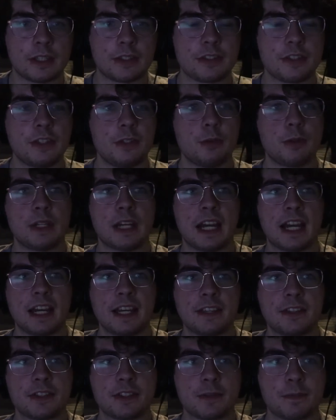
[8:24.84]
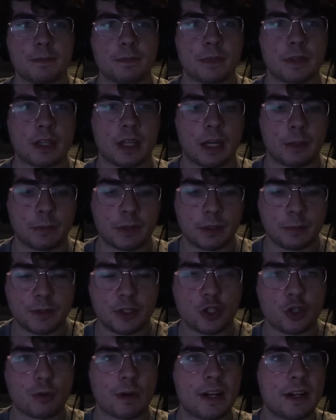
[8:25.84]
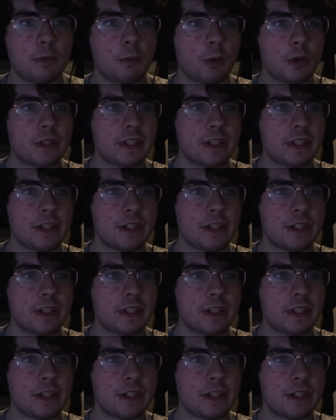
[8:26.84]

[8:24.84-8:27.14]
See you guys. I'm going to be shredded